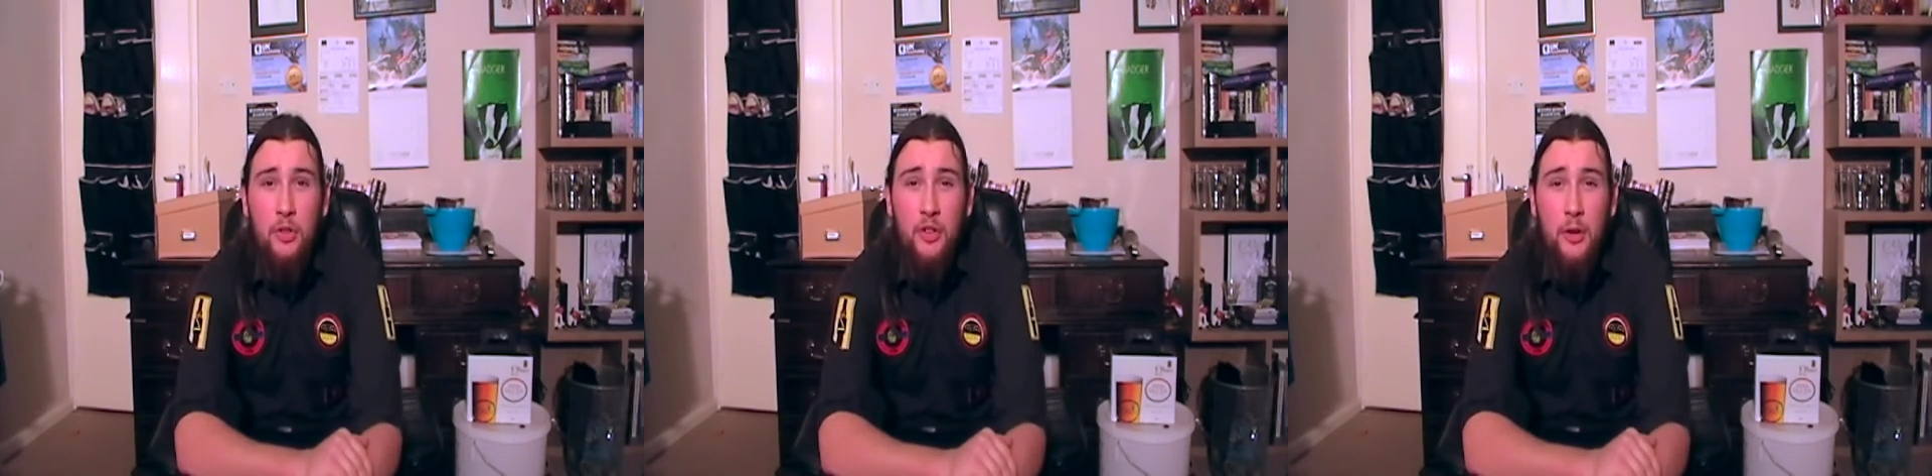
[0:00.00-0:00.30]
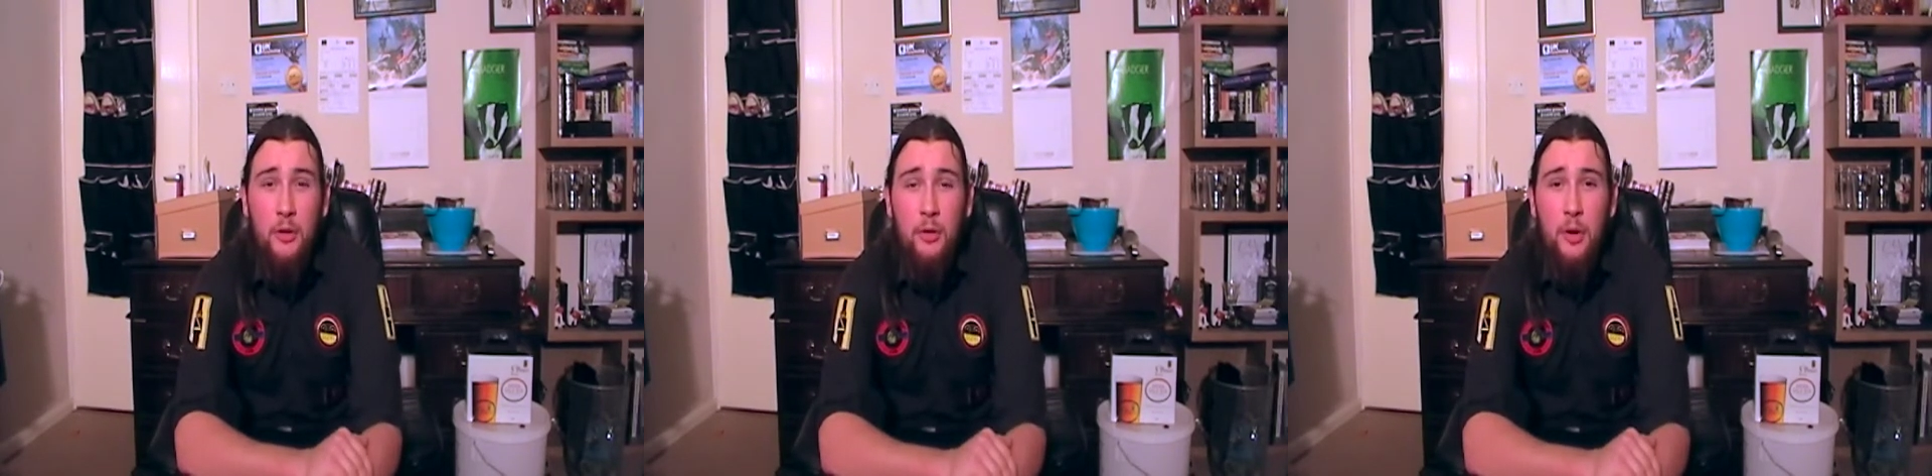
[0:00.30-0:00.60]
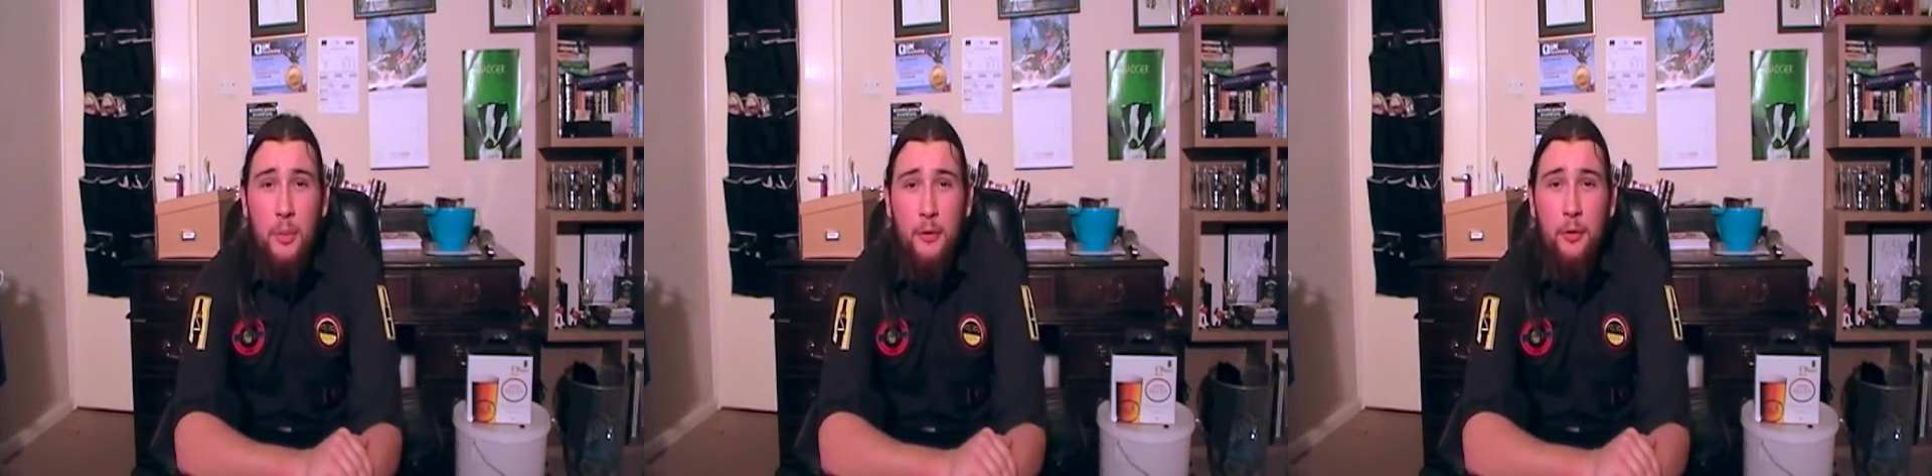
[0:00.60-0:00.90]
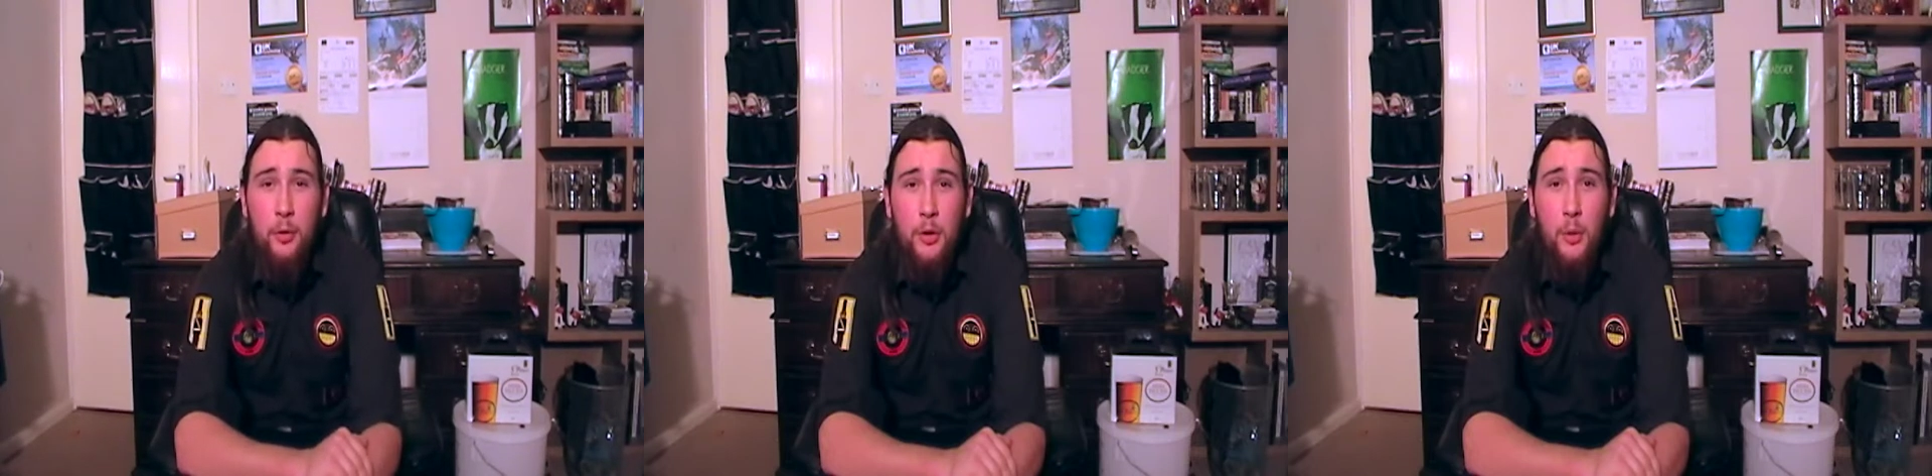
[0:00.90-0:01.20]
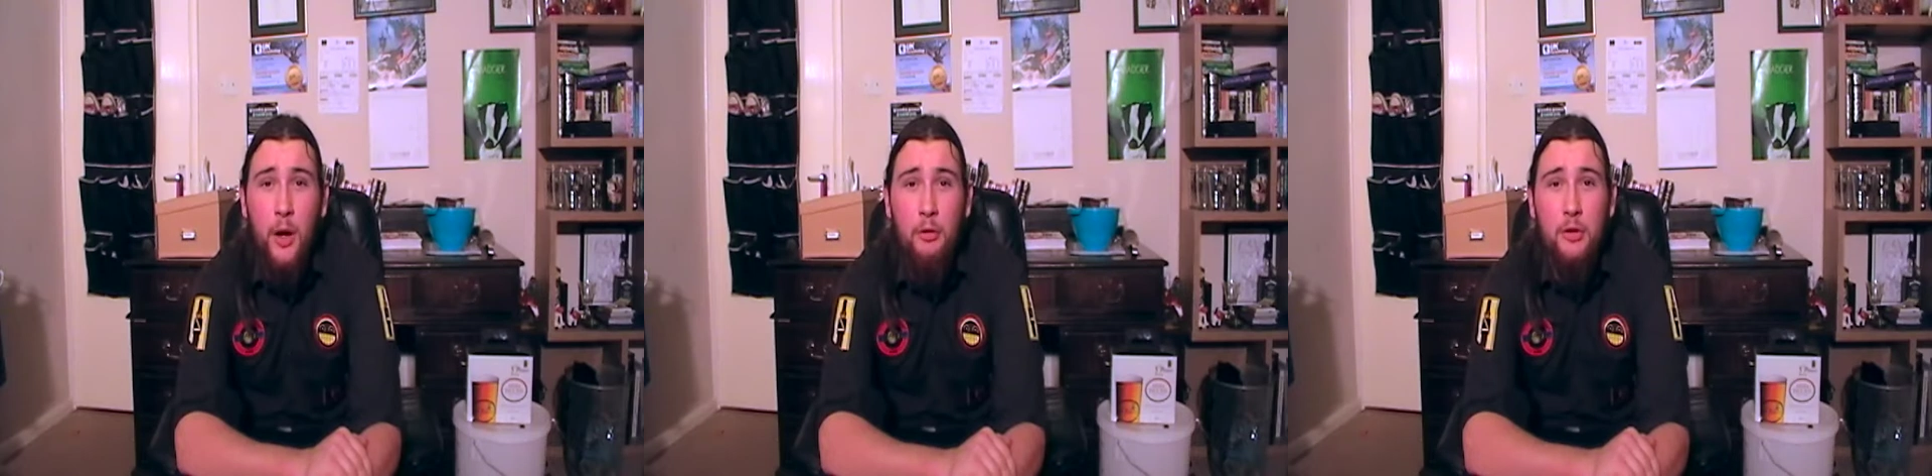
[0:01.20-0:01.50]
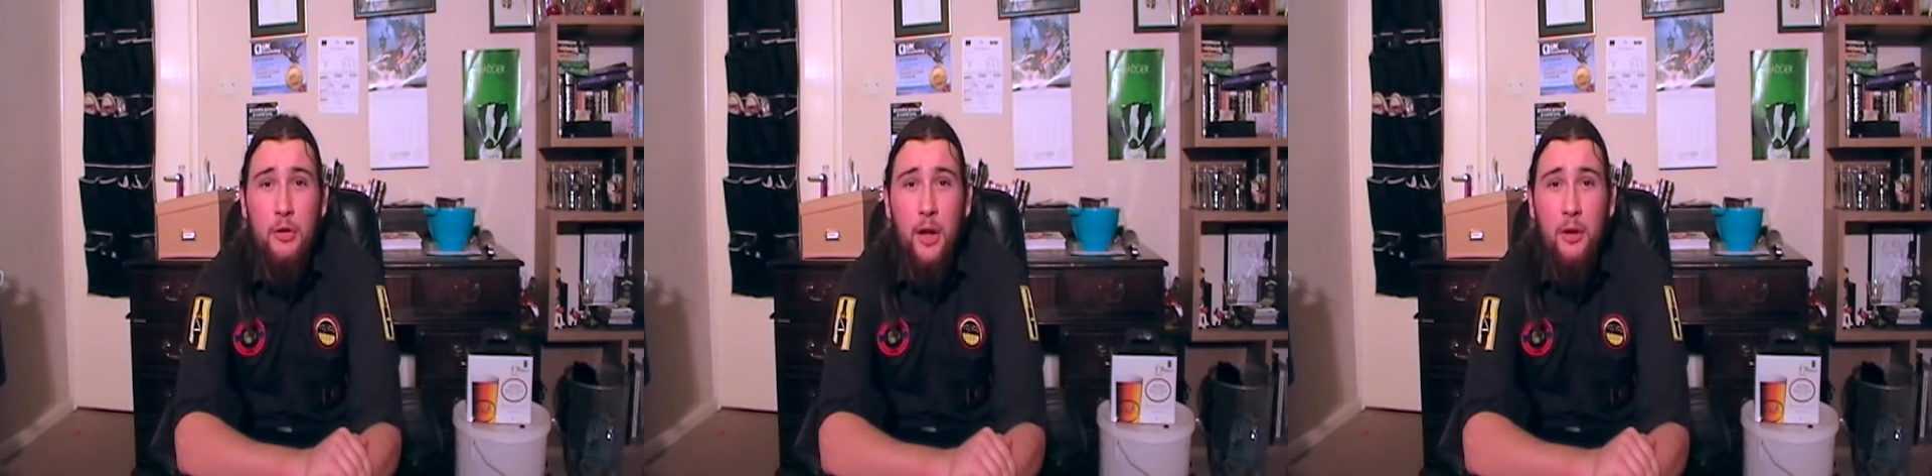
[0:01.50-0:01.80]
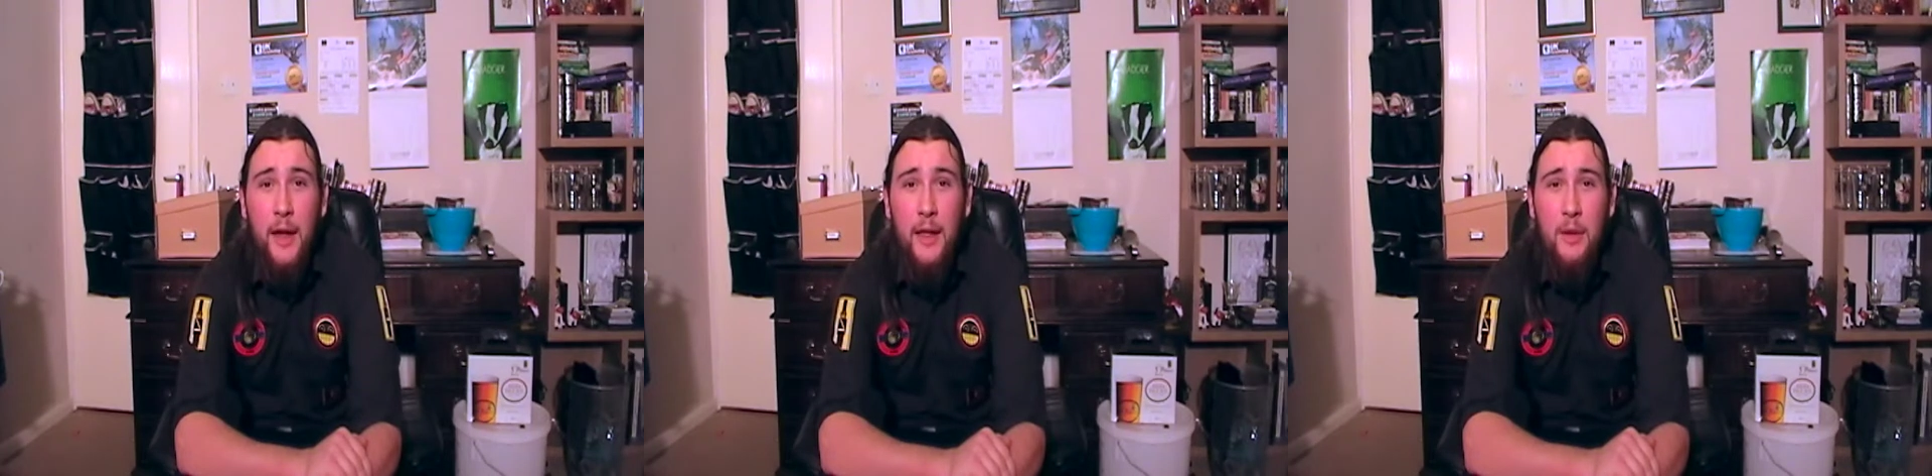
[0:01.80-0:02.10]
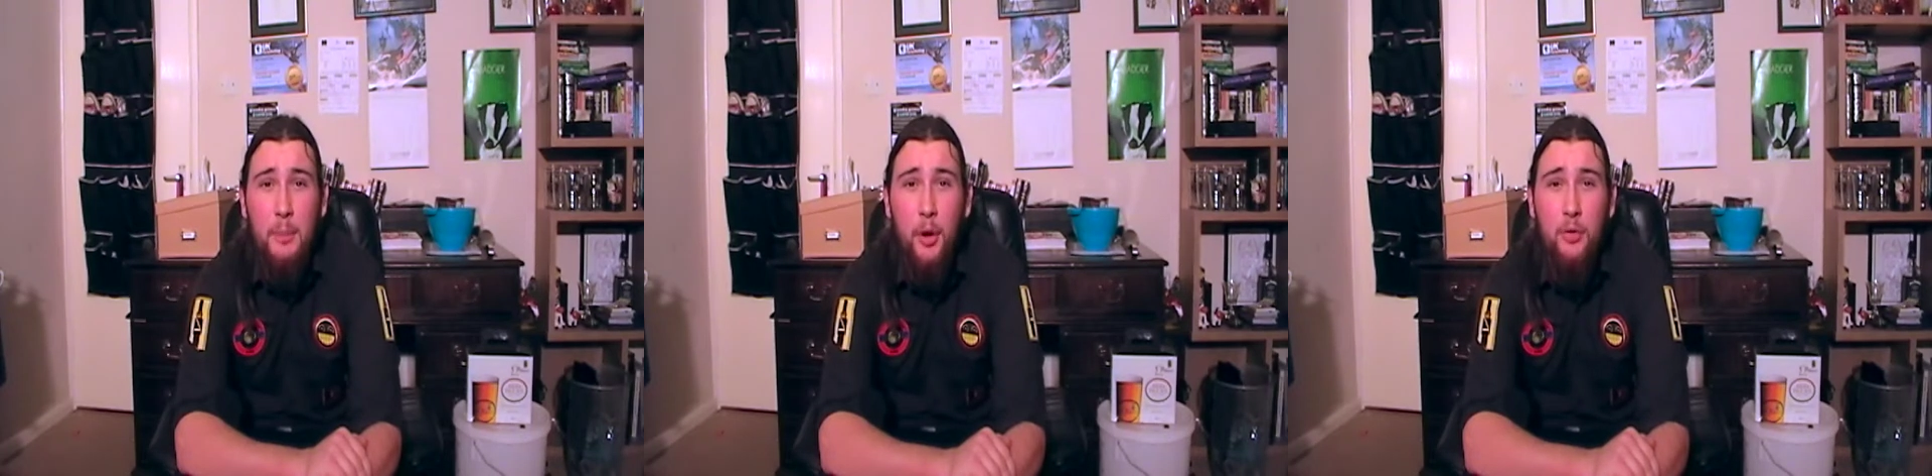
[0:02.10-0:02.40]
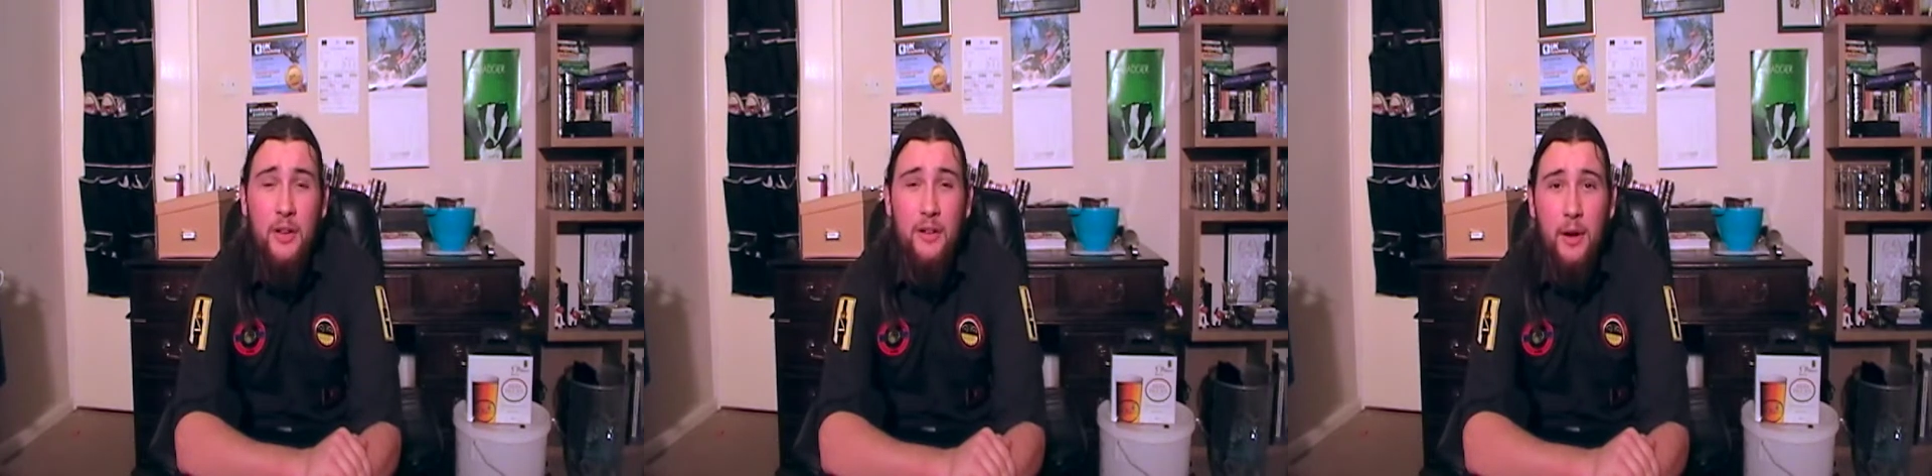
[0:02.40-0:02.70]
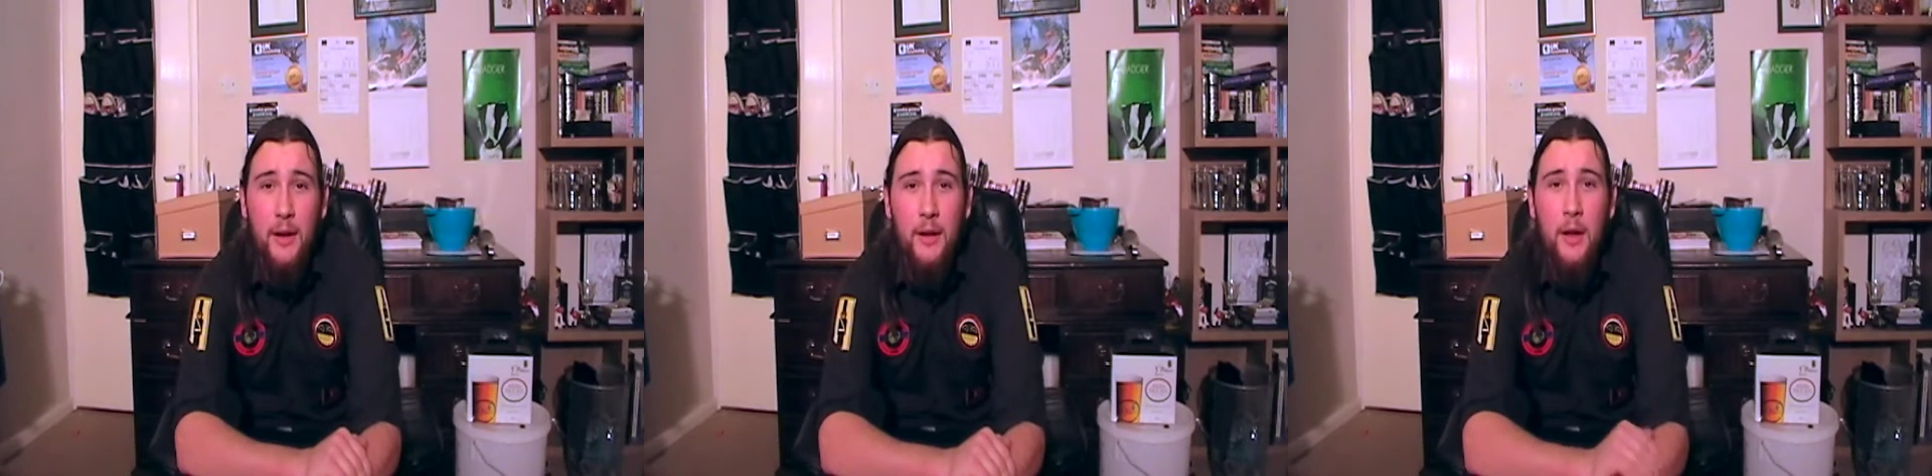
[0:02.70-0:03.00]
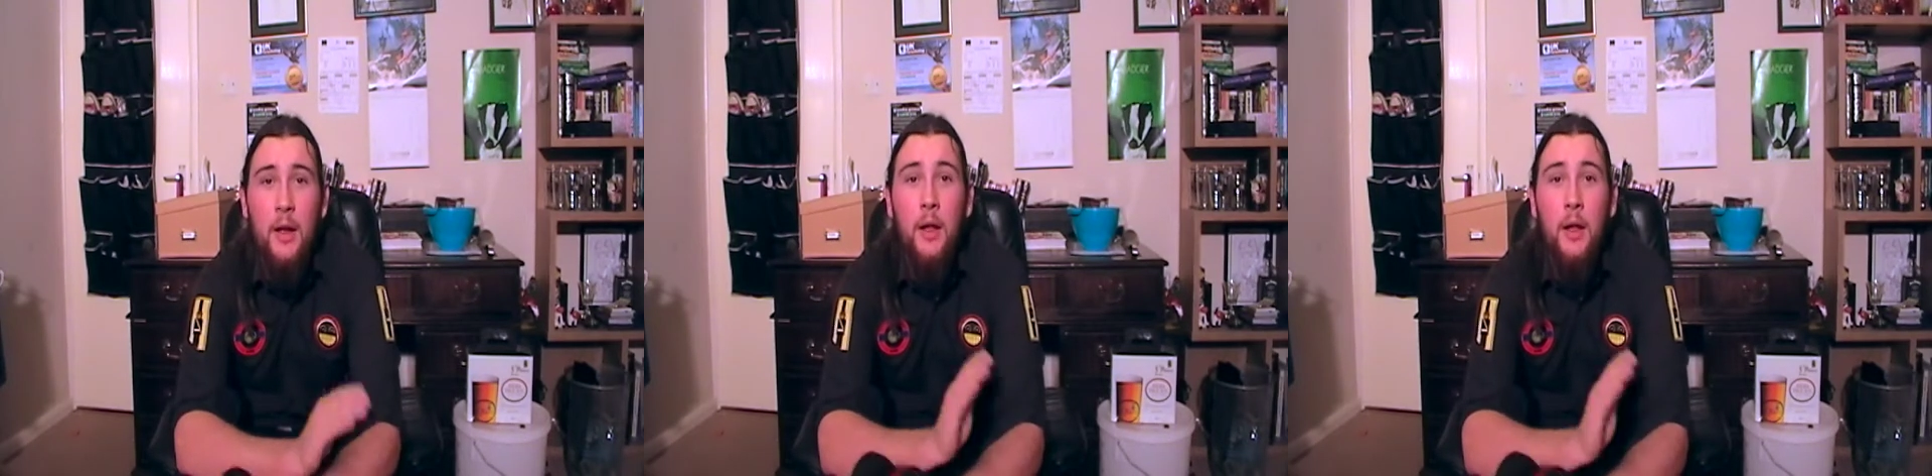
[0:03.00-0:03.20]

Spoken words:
stills and before you Irish start getting the poteen ready,